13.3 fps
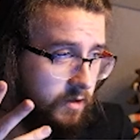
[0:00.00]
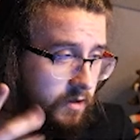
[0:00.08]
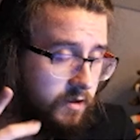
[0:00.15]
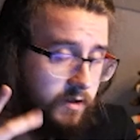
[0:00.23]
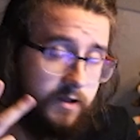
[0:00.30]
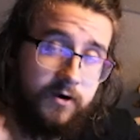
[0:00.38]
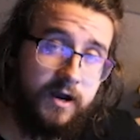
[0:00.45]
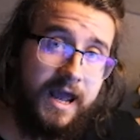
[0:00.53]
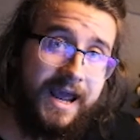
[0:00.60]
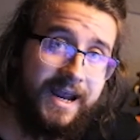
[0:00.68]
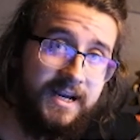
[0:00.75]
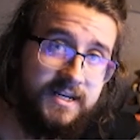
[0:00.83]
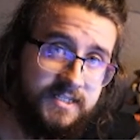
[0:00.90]
There are
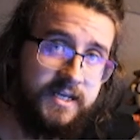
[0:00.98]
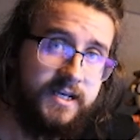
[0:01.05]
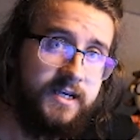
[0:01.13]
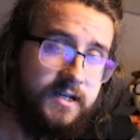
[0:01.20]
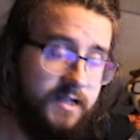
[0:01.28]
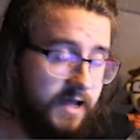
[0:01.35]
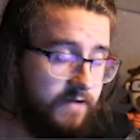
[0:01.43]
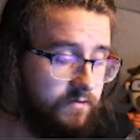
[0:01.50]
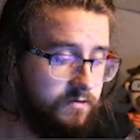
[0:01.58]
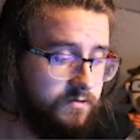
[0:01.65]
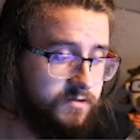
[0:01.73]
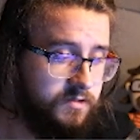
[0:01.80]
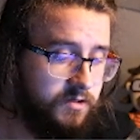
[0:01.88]
18
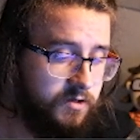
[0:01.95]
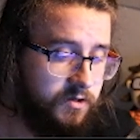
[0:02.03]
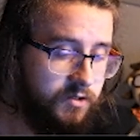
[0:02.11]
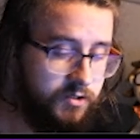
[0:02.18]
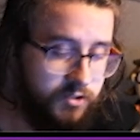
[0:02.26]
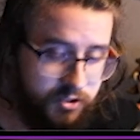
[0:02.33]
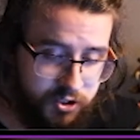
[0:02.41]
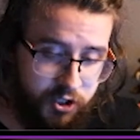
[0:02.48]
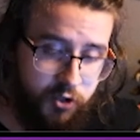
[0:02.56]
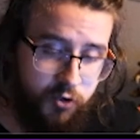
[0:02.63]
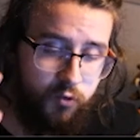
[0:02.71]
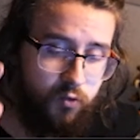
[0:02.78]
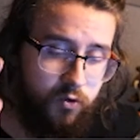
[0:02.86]
levels.
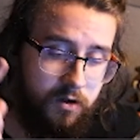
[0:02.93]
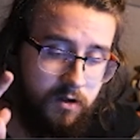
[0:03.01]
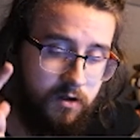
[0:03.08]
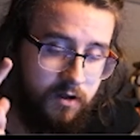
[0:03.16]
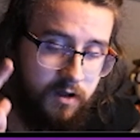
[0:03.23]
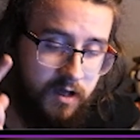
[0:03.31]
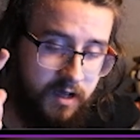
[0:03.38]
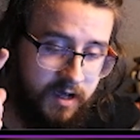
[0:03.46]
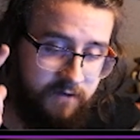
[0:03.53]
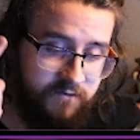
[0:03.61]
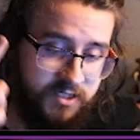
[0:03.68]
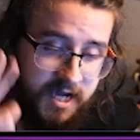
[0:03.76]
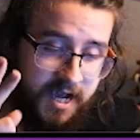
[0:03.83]
Two
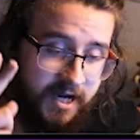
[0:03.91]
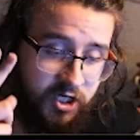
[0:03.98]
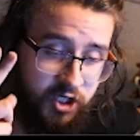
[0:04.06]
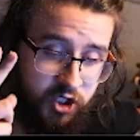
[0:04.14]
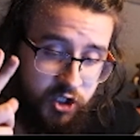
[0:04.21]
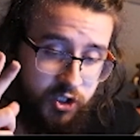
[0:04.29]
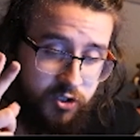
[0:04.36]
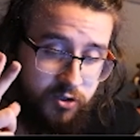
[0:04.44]
have Dash.